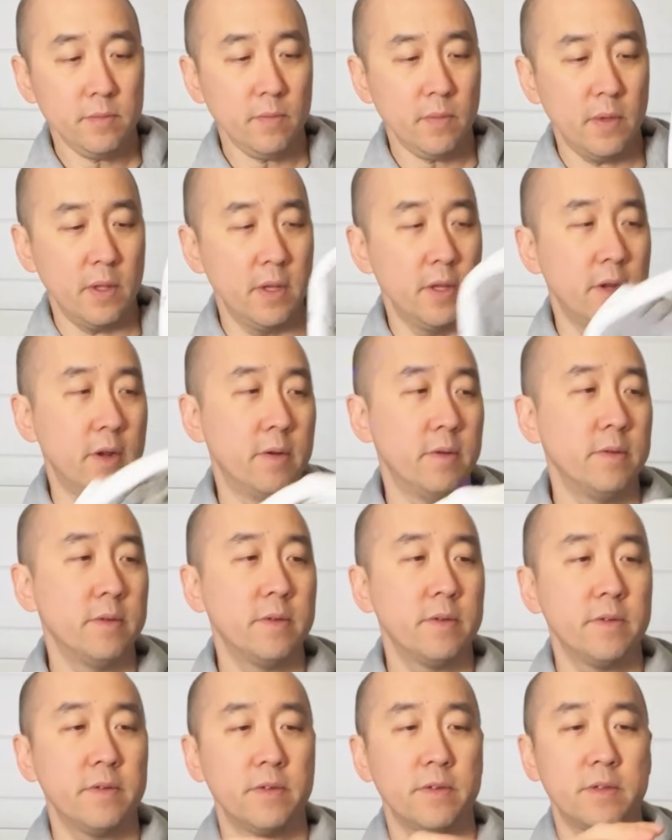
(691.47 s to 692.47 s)
you know,
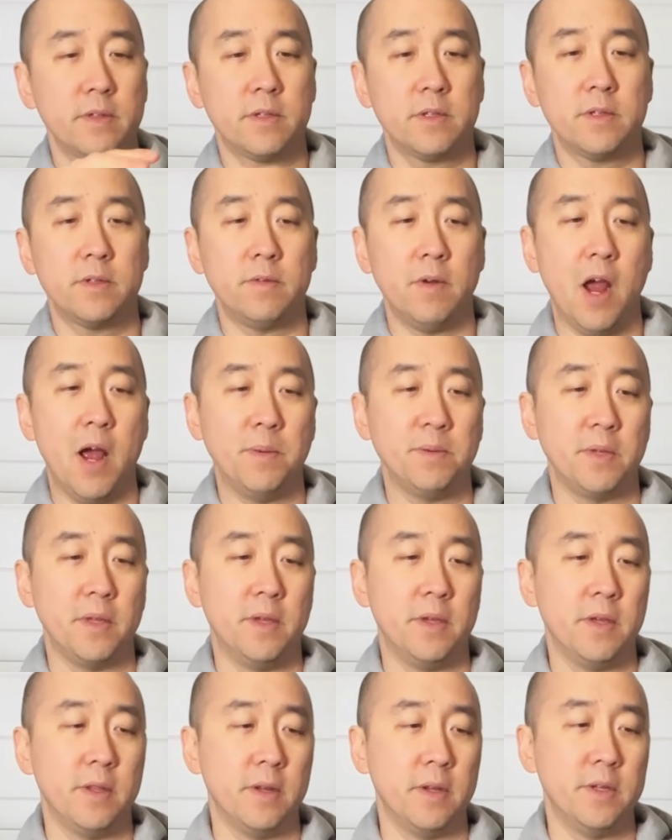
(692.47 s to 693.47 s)
straps that
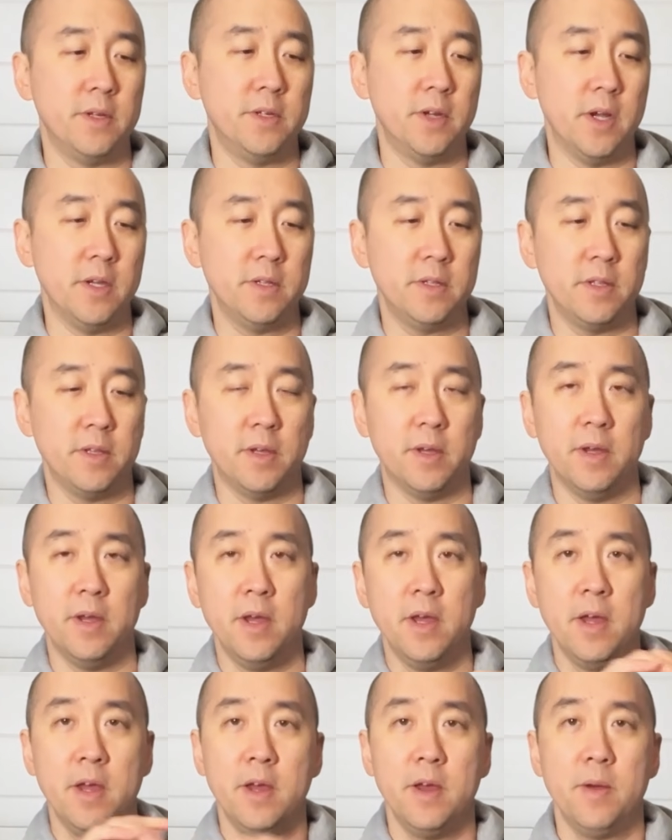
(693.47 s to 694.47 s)
you can adjust the
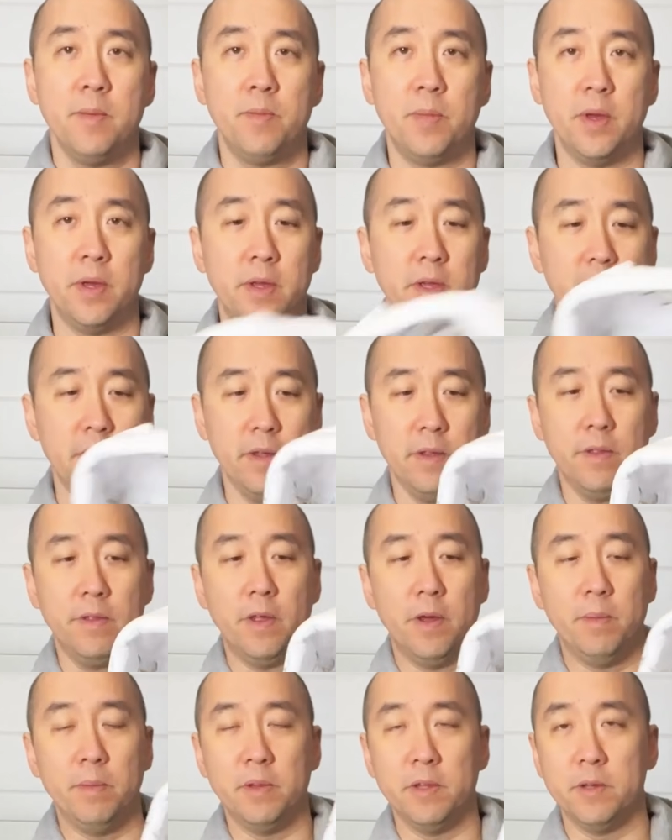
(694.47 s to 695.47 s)
pinky and
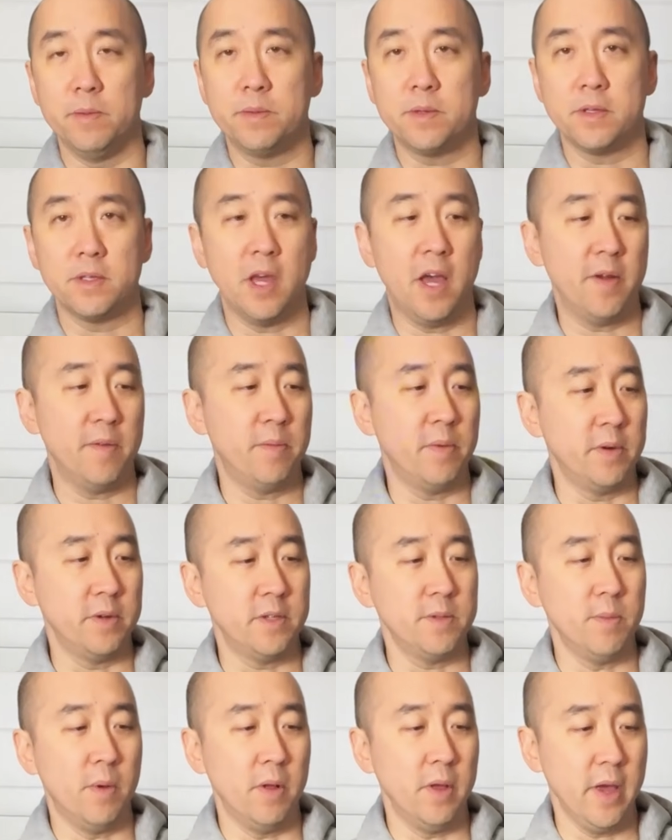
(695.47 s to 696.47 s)
thumb loops, because I have a pretty
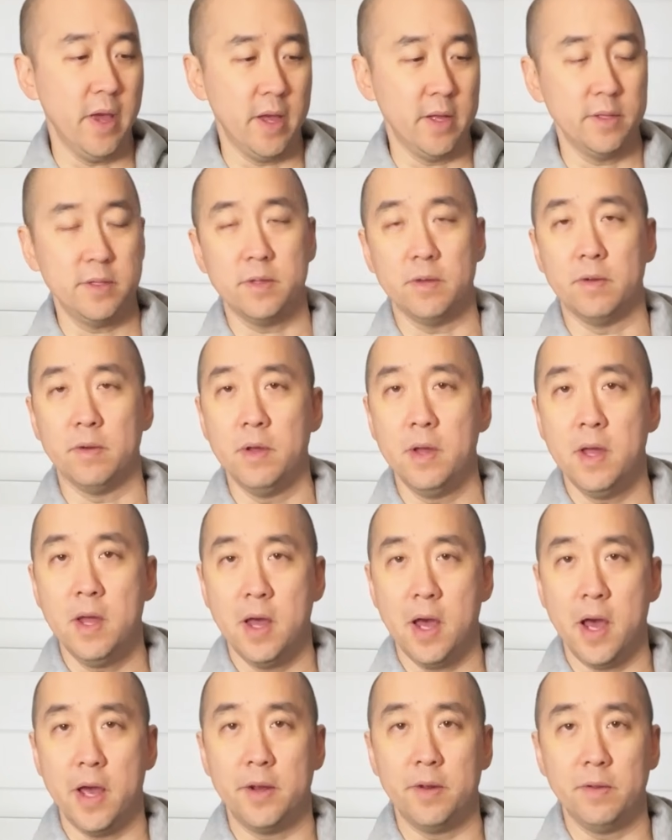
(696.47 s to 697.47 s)
small hand, so
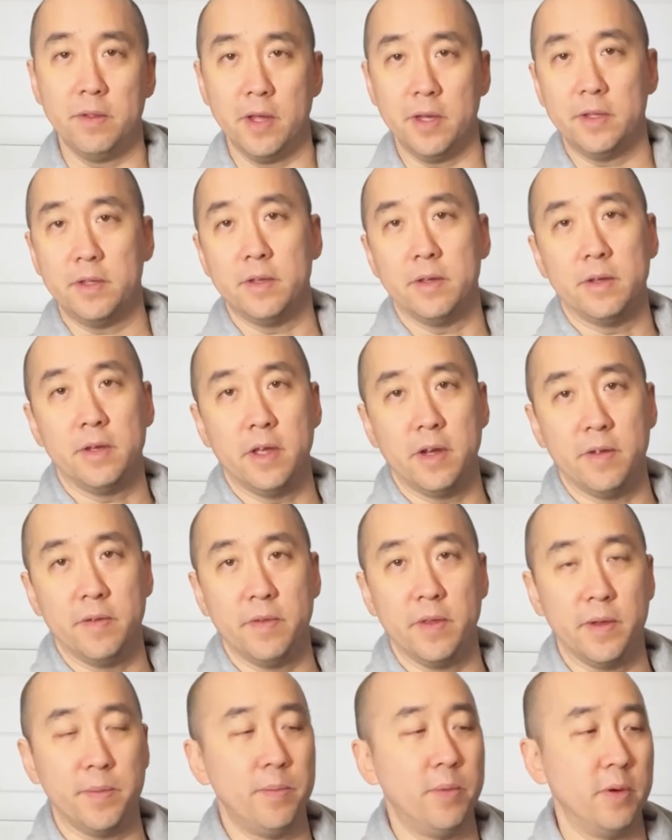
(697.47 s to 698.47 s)
I do like to kind of
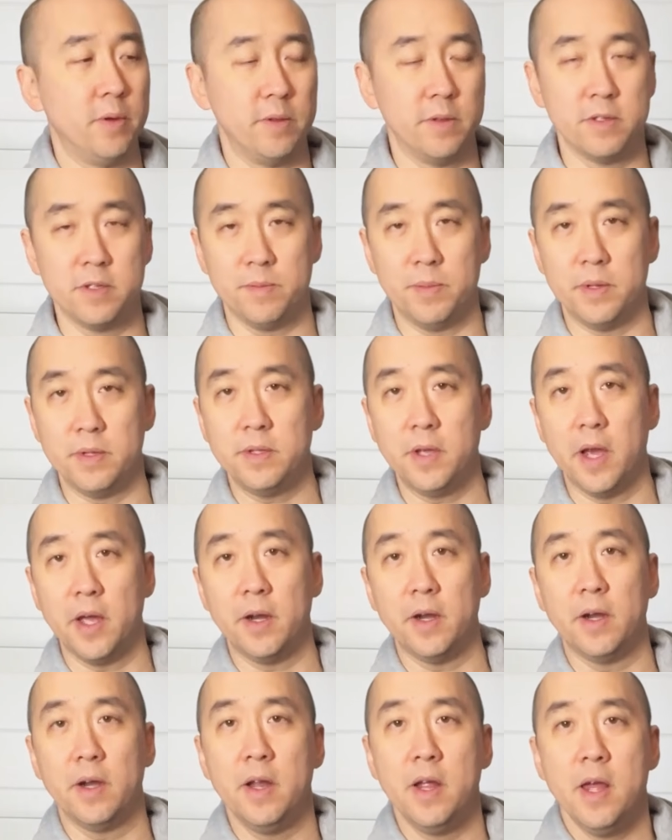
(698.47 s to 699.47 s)
like pull those a bit
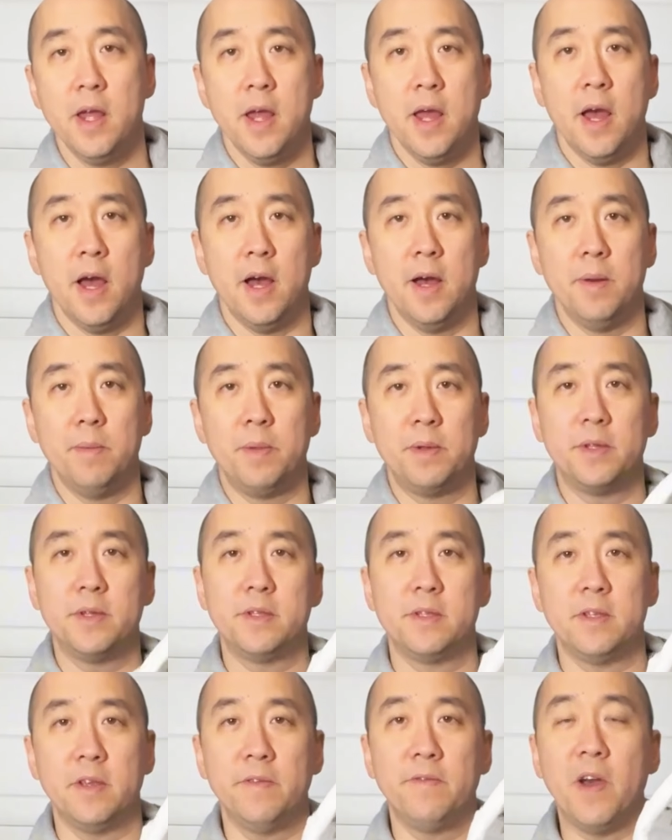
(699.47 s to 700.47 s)
tighter. But this
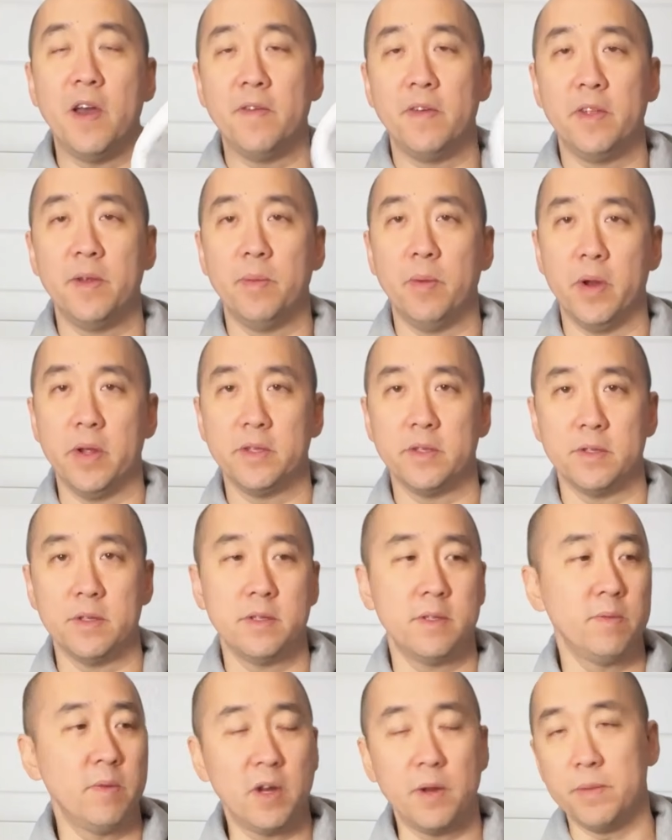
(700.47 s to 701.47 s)
is a 580 break, so this
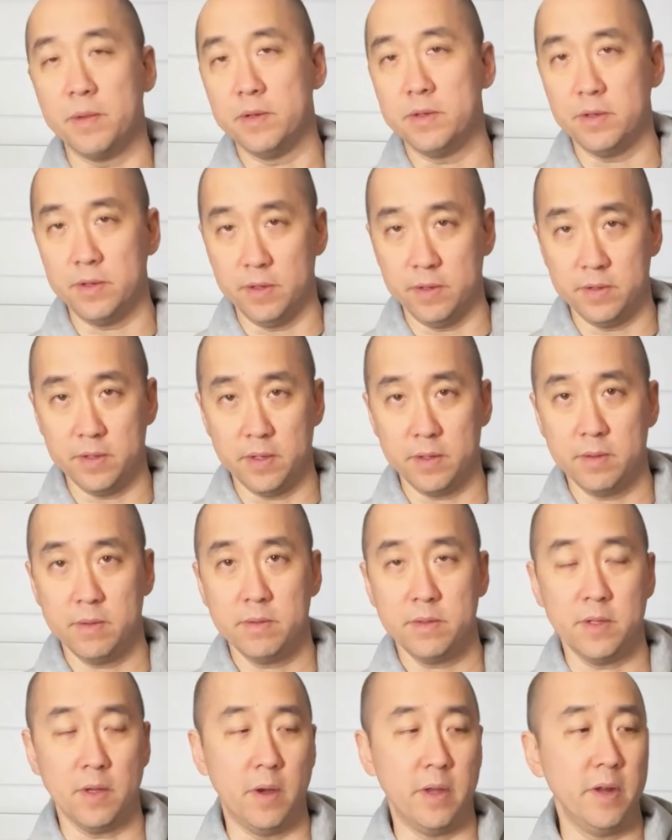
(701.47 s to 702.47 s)
is what I'm used to using,
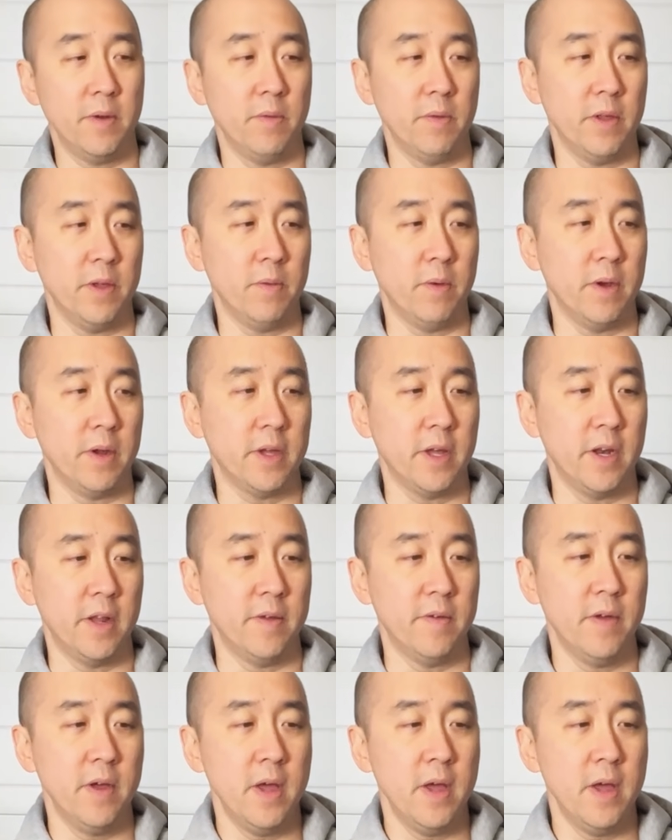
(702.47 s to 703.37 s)
so I didn't really want to kind of